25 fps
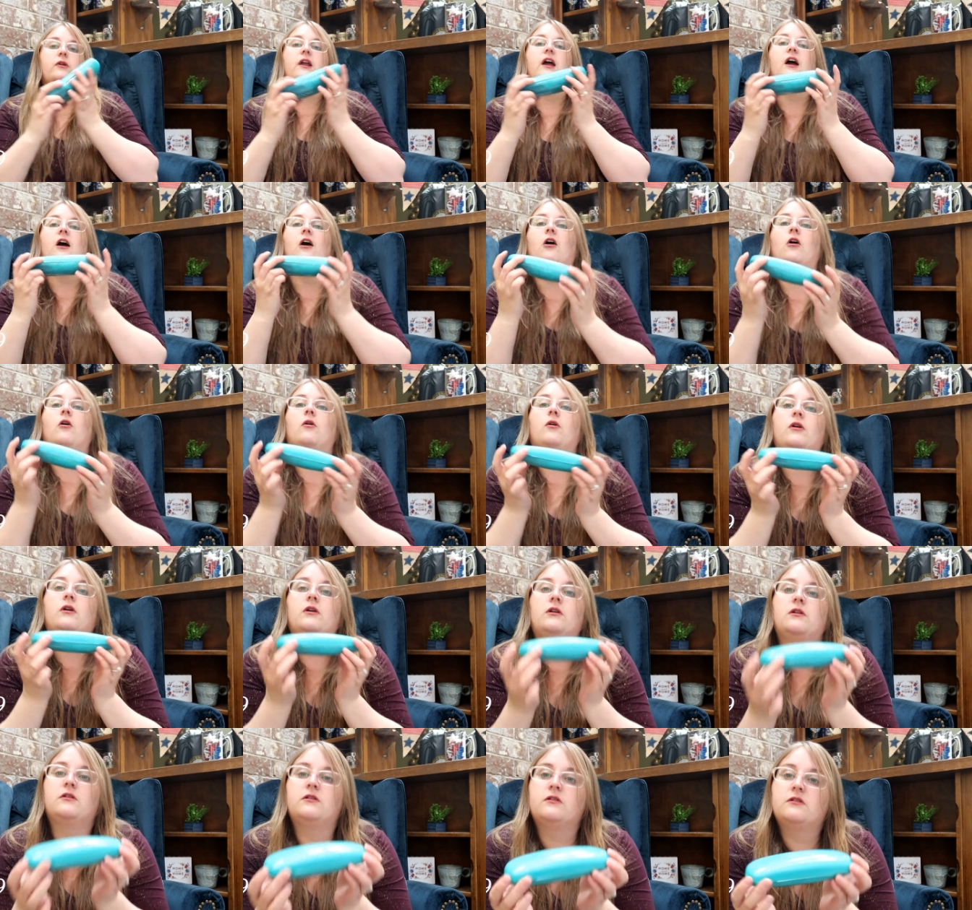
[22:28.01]

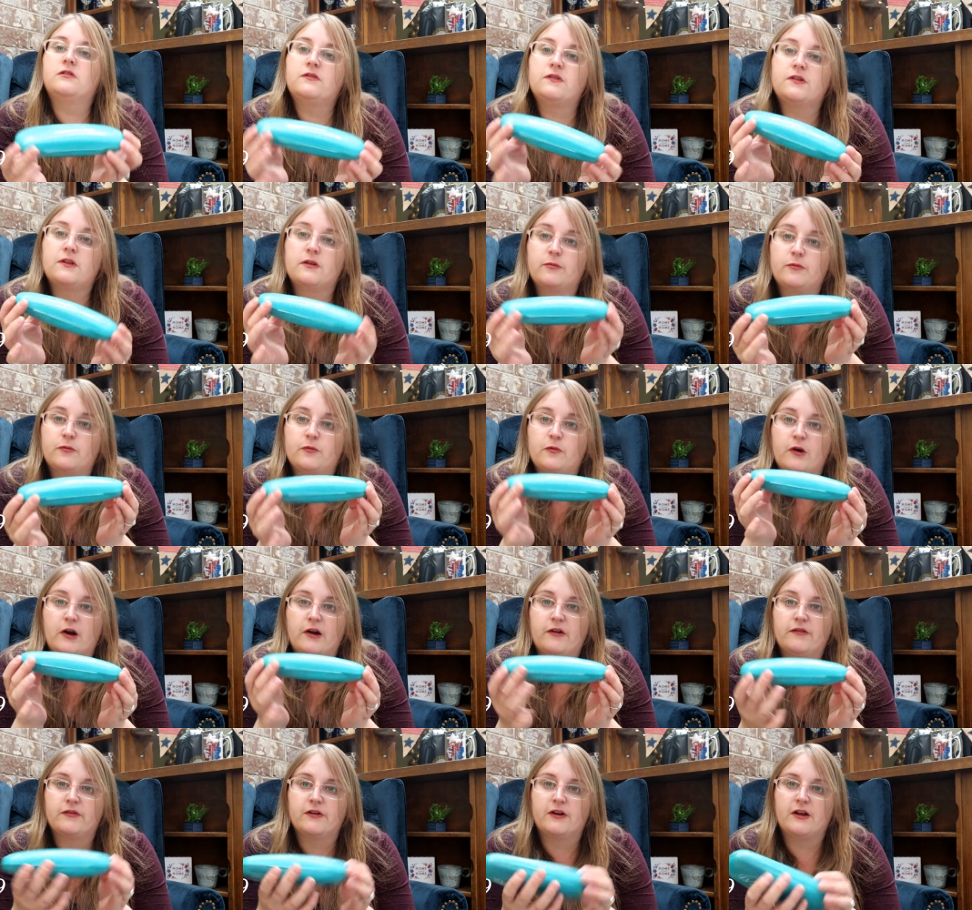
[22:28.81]
now for the
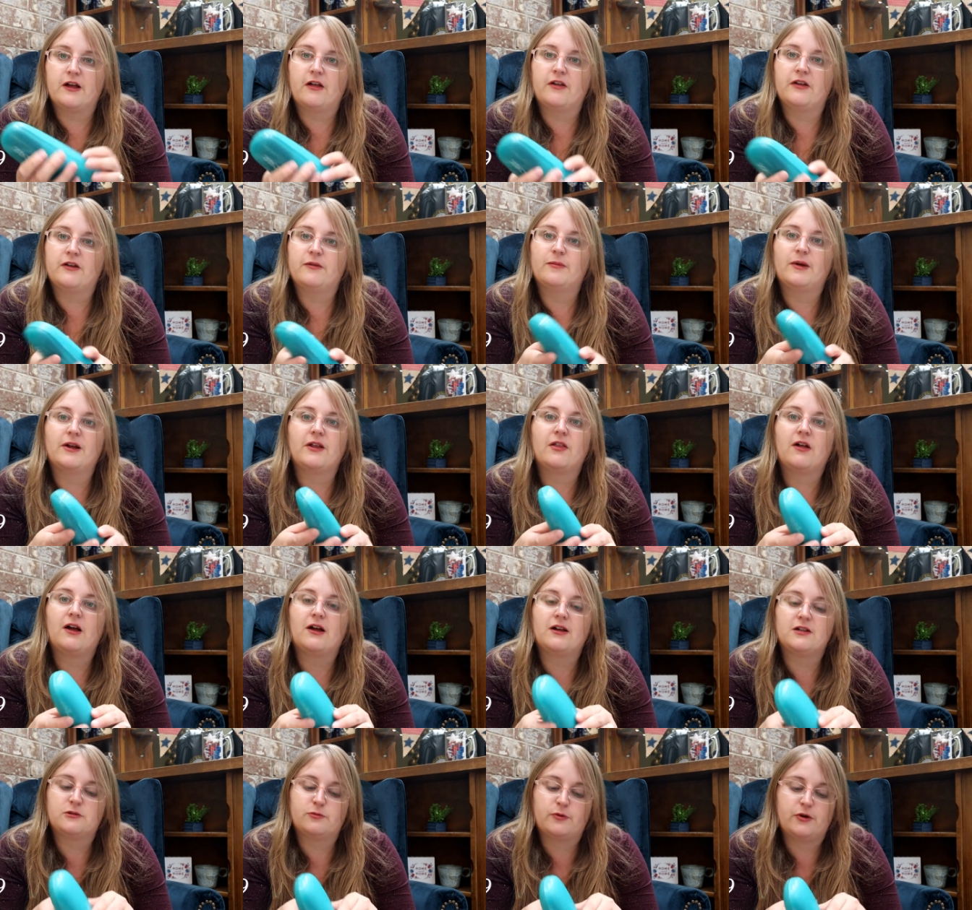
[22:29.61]
grand finale, my
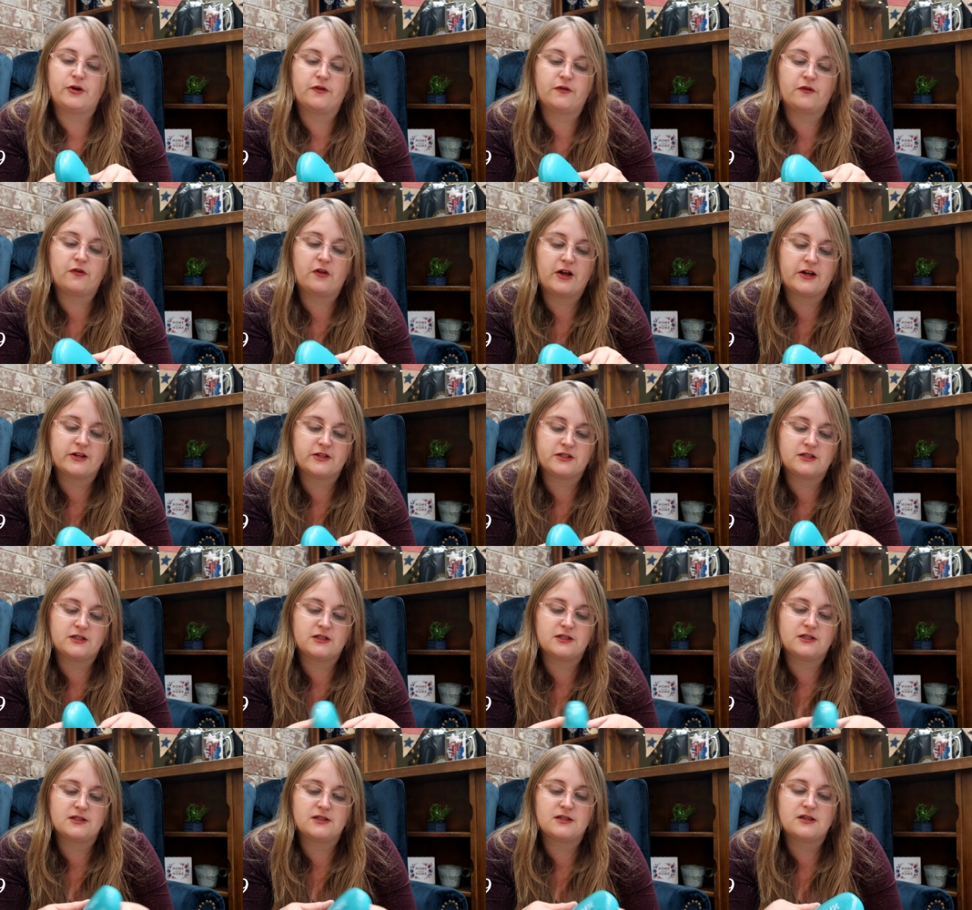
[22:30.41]
last pair of
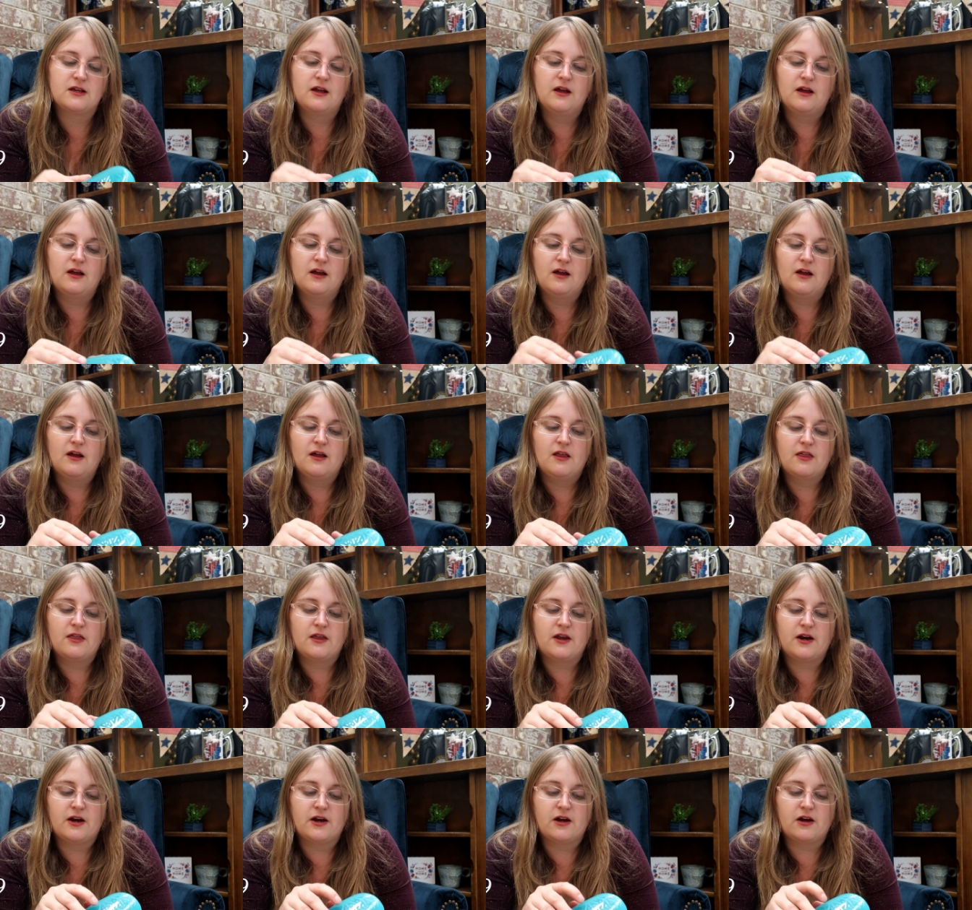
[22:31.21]
glasses
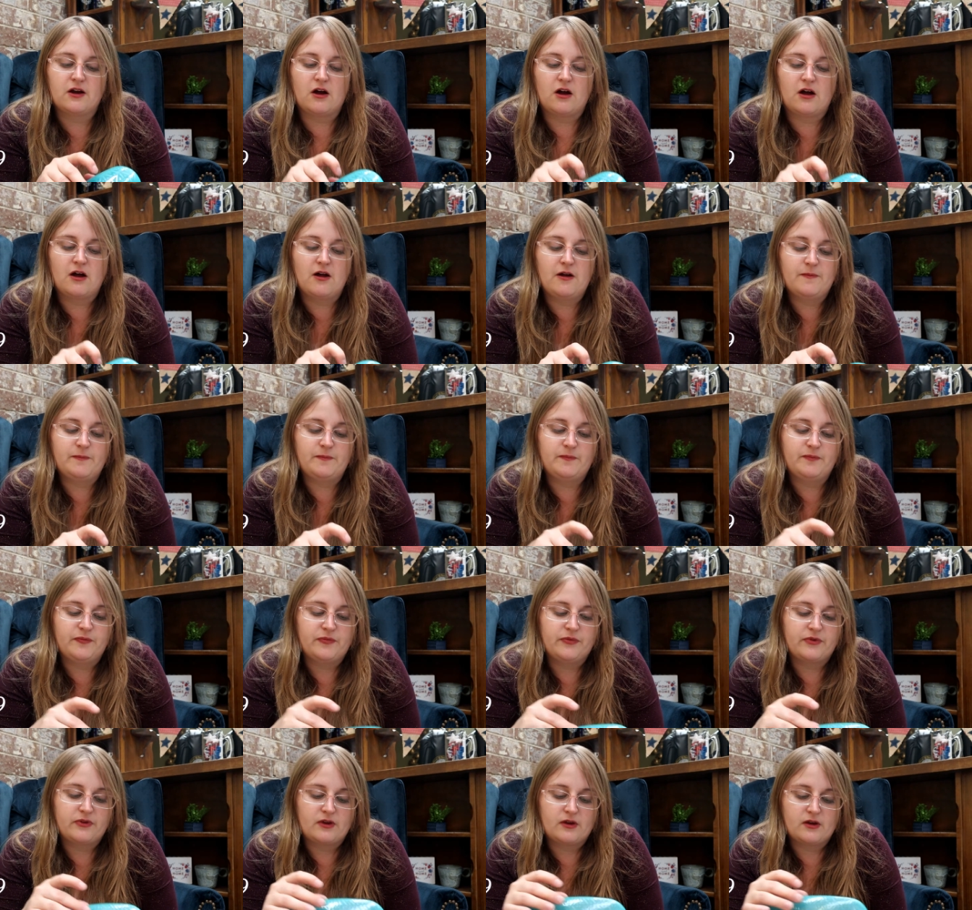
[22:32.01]
that I
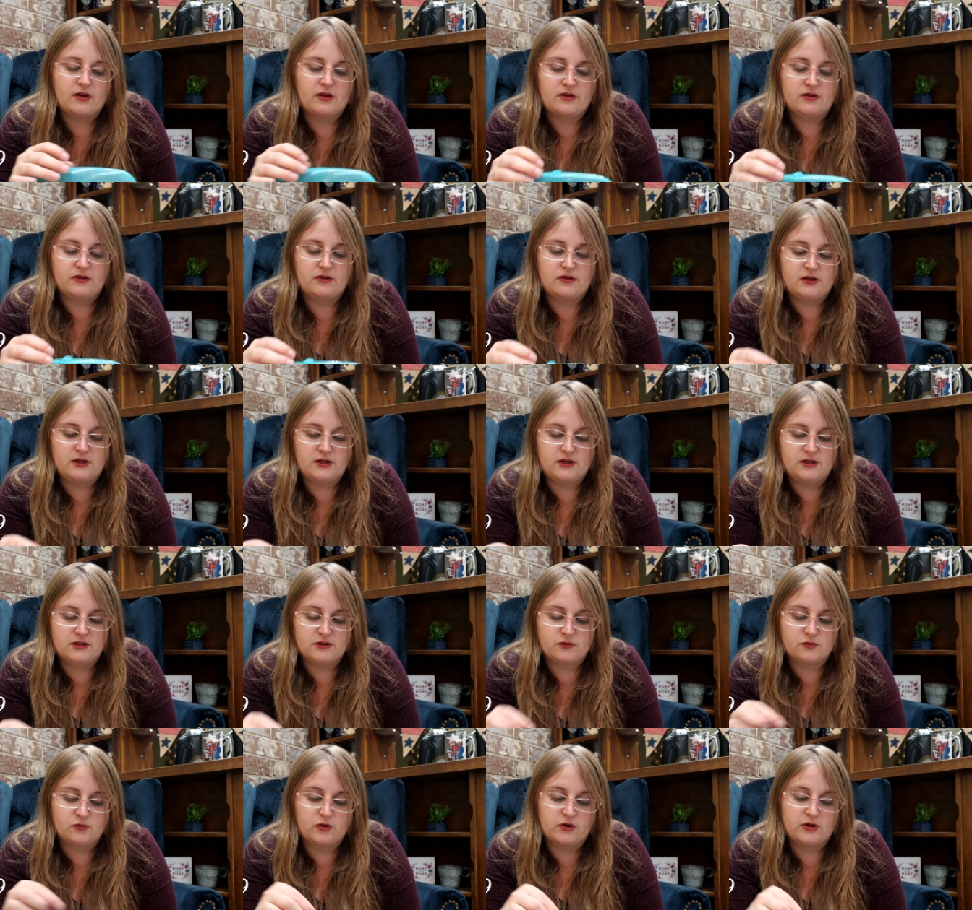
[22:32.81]
got
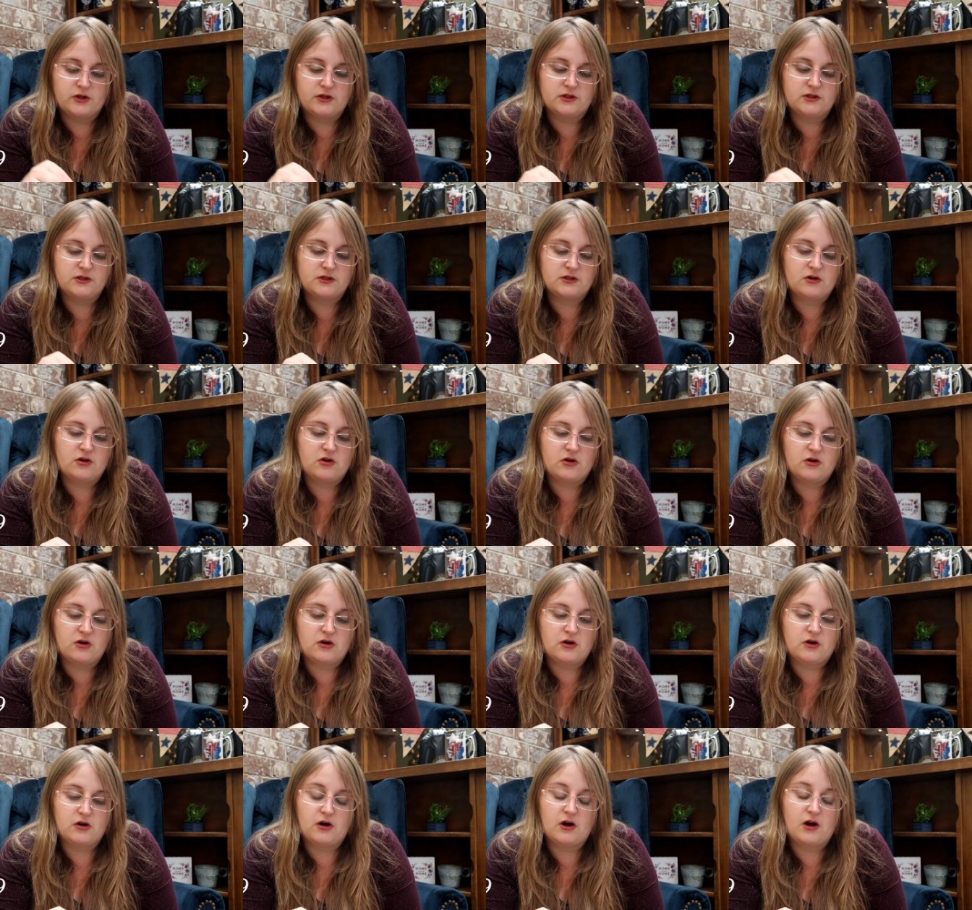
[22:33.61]
these ones
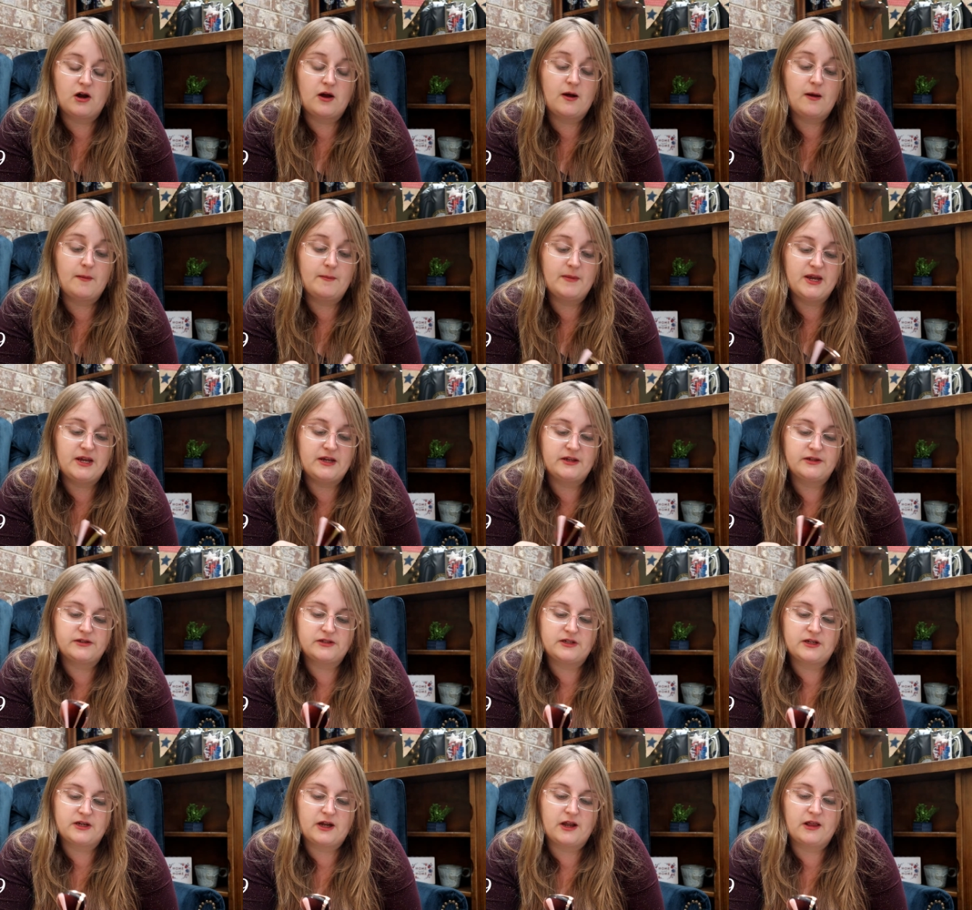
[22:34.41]
are
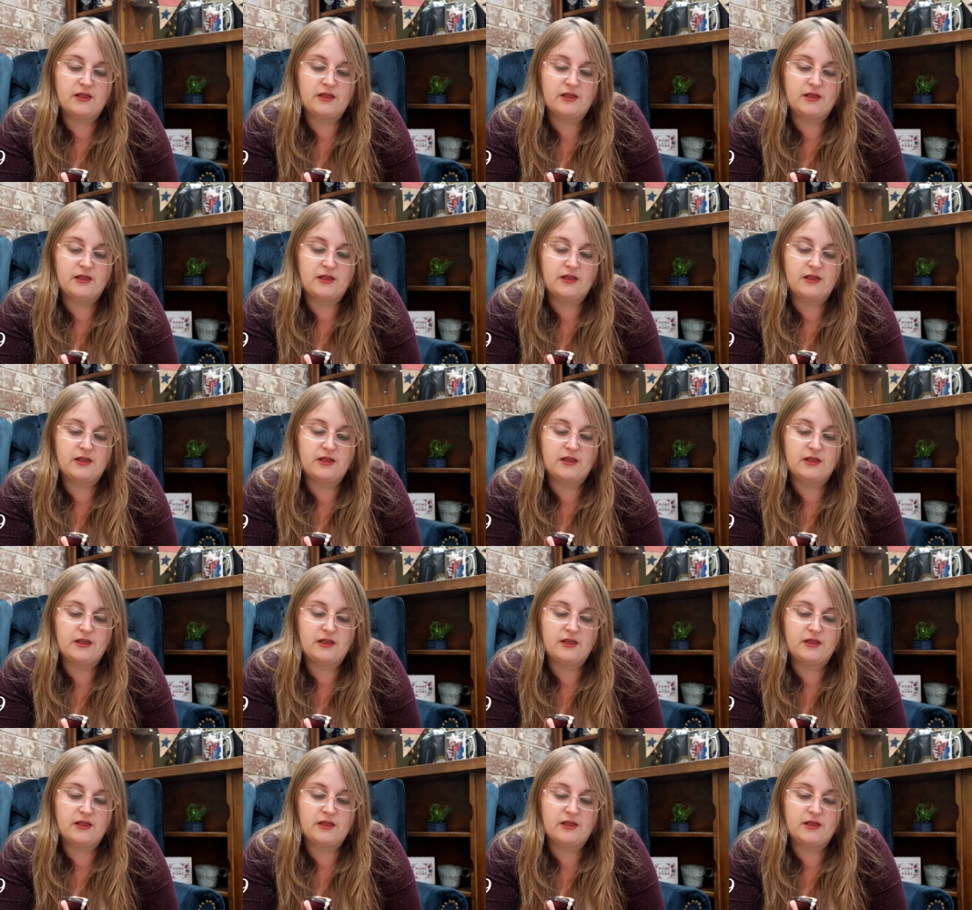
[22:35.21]
amazing.